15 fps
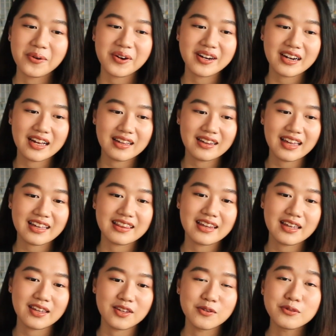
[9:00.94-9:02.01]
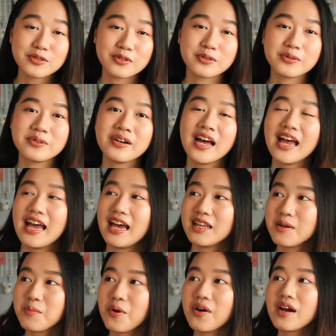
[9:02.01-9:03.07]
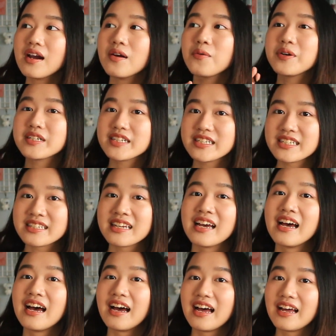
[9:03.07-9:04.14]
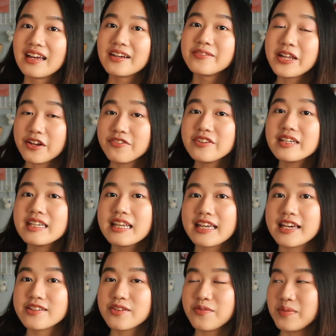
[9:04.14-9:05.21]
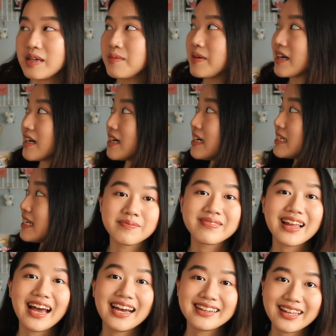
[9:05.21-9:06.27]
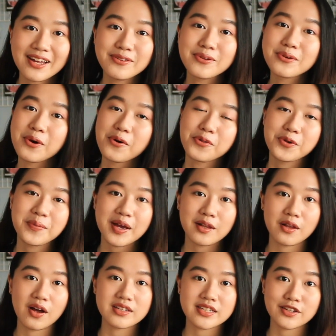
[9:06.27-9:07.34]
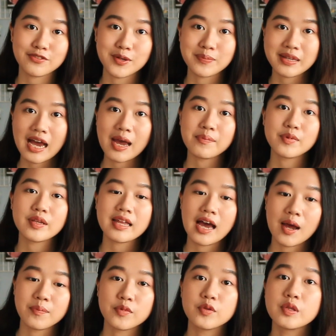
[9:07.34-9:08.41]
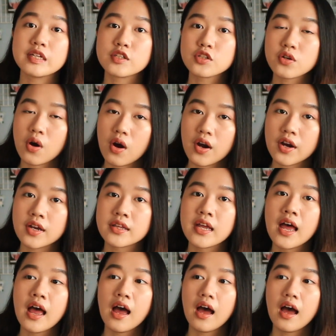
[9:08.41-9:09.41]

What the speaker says: or like they used to anymore, which is definitely the case with me, because I tend to go through my closet from time to time to discard